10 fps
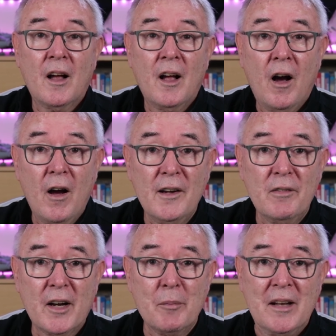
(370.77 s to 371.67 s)
Highly
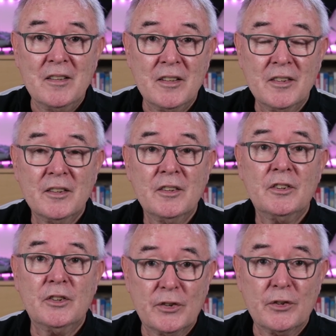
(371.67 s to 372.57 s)
recommended.
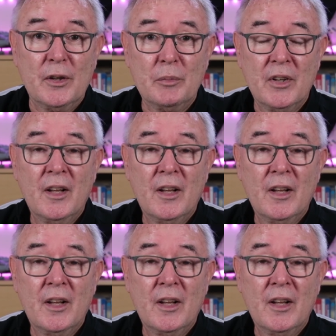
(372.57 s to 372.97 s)
Descript.